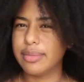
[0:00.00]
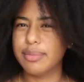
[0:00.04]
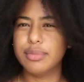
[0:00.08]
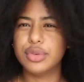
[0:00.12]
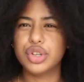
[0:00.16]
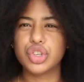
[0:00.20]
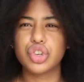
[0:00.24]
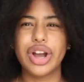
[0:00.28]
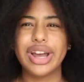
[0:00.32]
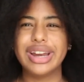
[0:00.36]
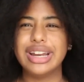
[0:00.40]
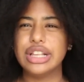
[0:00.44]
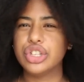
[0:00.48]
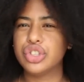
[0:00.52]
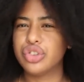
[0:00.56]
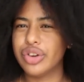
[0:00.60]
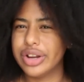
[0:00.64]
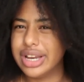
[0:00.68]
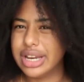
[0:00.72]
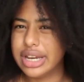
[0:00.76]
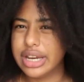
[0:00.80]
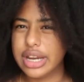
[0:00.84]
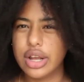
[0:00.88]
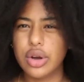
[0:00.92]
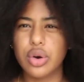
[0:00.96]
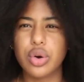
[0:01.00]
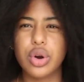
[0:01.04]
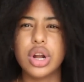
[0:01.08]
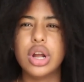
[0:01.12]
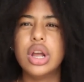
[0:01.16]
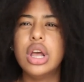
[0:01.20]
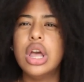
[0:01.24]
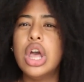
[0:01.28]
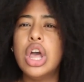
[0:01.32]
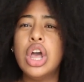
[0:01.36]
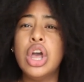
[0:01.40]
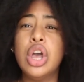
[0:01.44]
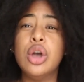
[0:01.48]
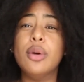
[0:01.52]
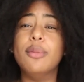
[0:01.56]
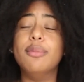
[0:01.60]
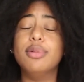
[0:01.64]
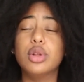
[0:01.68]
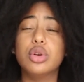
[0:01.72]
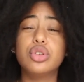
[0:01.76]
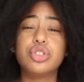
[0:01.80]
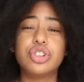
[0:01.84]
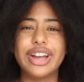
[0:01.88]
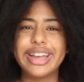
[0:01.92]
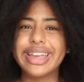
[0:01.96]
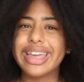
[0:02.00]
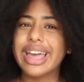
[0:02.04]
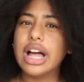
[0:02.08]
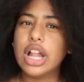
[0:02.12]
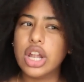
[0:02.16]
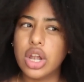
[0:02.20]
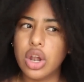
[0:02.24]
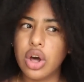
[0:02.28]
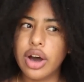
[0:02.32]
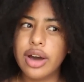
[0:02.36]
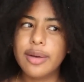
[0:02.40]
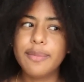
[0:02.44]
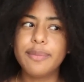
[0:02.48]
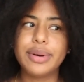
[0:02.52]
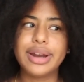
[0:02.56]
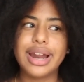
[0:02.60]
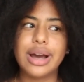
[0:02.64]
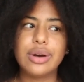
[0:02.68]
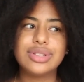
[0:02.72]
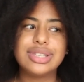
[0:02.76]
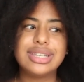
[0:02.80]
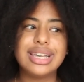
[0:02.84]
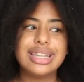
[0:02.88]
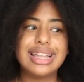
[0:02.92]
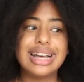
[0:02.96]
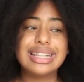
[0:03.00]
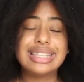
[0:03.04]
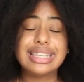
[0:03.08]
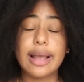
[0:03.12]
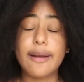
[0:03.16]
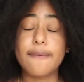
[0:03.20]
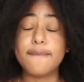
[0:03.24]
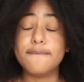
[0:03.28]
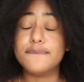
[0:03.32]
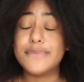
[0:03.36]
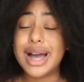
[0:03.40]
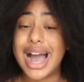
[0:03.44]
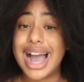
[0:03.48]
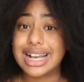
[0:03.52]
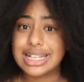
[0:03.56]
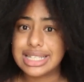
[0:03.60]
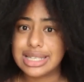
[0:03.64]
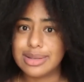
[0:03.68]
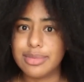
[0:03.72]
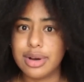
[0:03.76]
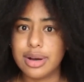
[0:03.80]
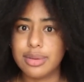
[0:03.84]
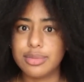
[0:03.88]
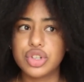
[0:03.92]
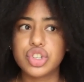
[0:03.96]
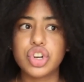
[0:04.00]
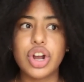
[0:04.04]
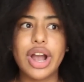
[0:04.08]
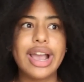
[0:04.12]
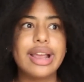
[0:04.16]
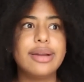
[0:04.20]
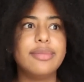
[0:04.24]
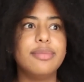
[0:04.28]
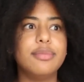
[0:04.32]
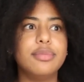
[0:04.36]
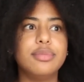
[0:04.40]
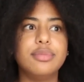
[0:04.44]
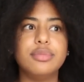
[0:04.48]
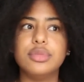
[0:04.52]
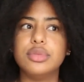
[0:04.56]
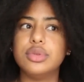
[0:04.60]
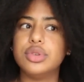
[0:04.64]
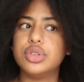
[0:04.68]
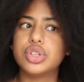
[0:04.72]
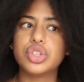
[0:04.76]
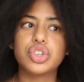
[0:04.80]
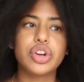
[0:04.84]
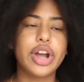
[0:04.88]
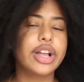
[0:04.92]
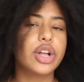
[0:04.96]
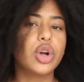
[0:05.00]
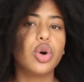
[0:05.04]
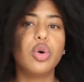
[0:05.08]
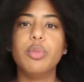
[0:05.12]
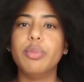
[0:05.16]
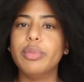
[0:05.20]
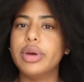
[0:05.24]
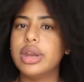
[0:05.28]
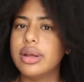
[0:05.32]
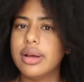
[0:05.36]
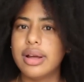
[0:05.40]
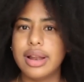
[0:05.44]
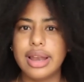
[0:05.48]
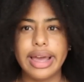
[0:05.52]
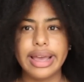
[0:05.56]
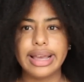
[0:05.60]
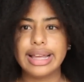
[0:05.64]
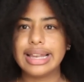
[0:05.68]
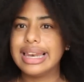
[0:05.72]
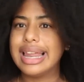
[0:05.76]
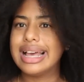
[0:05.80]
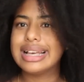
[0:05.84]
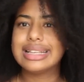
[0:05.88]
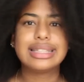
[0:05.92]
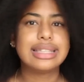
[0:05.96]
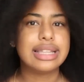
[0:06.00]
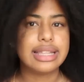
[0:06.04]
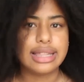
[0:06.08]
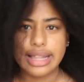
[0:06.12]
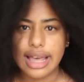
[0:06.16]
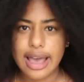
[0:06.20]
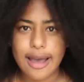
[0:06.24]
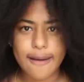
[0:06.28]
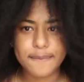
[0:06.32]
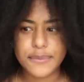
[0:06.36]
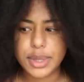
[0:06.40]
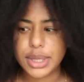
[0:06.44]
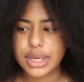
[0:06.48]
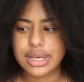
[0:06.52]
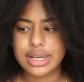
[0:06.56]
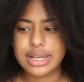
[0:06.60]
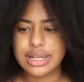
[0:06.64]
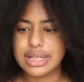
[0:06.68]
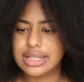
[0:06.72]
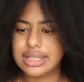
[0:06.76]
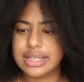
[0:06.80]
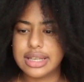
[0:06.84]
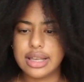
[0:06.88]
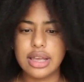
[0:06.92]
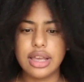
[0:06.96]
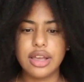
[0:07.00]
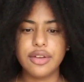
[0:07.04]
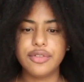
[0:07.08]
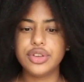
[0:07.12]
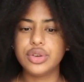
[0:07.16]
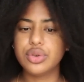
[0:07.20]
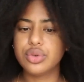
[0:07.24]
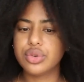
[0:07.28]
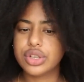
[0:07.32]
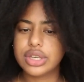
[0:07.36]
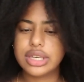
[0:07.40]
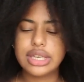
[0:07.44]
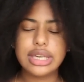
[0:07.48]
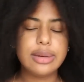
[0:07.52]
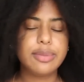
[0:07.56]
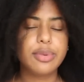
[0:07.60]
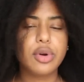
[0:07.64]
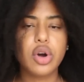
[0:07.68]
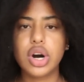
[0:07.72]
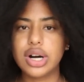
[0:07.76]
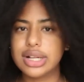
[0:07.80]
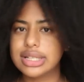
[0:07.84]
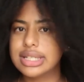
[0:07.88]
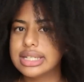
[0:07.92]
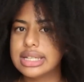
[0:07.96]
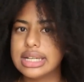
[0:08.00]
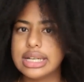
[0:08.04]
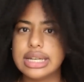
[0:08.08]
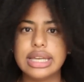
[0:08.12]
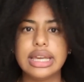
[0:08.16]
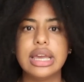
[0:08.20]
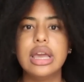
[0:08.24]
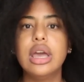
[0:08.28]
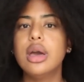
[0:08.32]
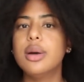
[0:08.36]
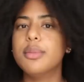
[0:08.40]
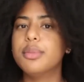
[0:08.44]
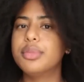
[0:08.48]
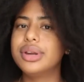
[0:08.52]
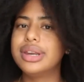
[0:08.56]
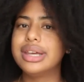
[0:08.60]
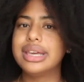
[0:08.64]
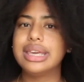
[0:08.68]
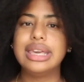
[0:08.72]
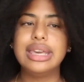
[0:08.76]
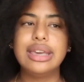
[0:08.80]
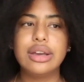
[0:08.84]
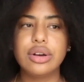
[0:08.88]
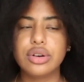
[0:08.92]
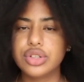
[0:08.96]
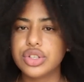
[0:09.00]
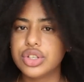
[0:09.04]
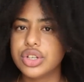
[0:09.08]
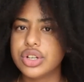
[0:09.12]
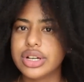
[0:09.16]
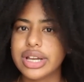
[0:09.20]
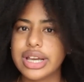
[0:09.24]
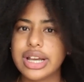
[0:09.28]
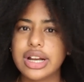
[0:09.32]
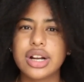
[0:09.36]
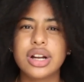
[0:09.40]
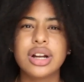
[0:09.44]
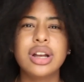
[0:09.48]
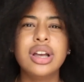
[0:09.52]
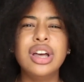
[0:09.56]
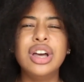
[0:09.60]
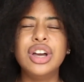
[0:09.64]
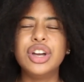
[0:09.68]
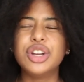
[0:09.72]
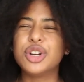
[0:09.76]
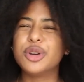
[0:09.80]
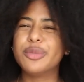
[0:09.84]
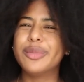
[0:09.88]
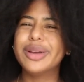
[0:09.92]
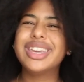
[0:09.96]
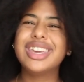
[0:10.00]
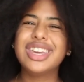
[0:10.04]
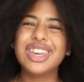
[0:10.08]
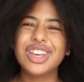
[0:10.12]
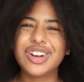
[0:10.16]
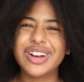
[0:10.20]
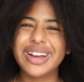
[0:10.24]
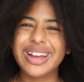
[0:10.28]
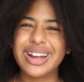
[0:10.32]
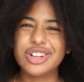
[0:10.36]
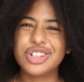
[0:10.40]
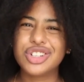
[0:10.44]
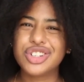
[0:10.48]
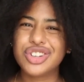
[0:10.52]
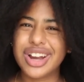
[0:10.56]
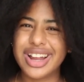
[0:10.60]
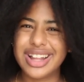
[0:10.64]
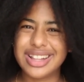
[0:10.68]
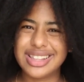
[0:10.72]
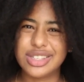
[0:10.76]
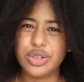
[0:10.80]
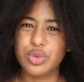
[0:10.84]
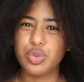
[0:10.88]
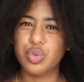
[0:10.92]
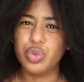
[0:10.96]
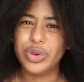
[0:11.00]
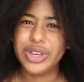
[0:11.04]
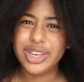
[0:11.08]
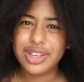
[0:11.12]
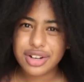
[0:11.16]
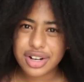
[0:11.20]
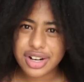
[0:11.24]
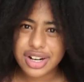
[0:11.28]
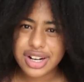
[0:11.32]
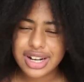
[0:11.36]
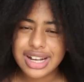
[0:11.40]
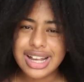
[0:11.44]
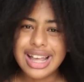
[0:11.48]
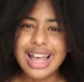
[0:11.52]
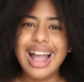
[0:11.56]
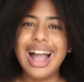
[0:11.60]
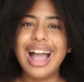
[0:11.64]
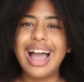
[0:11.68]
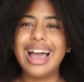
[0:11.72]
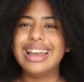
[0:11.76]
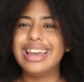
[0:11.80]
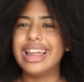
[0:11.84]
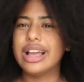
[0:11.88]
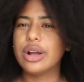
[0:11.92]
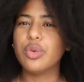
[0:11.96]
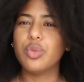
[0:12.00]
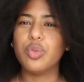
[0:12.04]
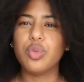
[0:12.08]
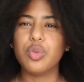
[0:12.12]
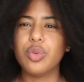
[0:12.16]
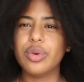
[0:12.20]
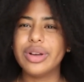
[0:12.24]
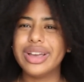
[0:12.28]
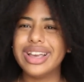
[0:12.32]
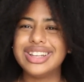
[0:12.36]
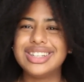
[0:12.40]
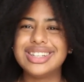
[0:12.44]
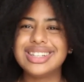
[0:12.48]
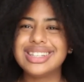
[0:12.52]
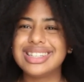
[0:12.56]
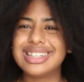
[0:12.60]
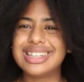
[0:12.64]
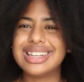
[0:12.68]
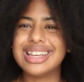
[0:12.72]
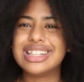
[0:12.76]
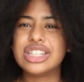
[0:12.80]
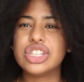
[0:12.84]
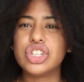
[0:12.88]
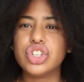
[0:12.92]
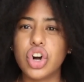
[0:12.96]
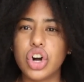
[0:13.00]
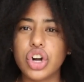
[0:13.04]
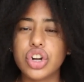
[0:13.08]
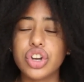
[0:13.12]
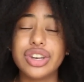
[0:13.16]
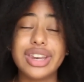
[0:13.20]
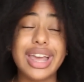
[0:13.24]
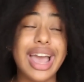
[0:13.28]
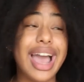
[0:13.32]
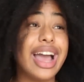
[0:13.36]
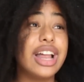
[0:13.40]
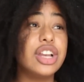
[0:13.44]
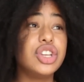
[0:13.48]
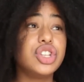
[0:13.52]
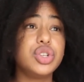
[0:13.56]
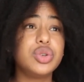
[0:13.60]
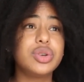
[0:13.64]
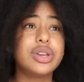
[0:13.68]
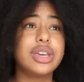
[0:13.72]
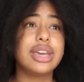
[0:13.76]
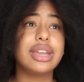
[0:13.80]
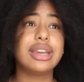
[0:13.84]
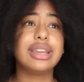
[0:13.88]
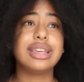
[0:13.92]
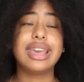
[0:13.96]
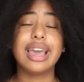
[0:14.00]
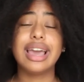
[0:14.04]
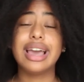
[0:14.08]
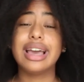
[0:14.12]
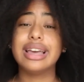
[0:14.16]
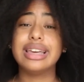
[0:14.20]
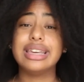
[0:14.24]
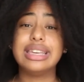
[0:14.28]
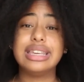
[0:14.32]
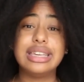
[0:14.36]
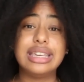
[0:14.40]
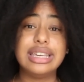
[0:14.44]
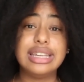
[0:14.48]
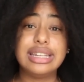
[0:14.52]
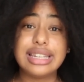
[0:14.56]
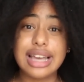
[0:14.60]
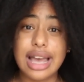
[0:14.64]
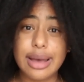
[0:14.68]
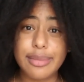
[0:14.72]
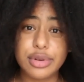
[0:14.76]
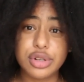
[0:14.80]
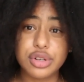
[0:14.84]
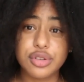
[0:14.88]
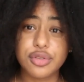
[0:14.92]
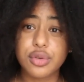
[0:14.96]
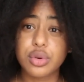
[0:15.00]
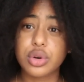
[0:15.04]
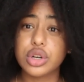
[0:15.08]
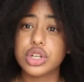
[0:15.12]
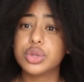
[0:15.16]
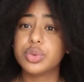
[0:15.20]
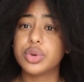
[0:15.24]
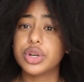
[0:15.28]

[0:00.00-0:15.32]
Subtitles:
trying to straighten it or blow drying it a lot. But I would say that's like maximum. Try and go like less than that, because if you keep constantly putting heat onto your hair, you're making your hair strands weaker, and like it's not good. And you can get heat damage, of course,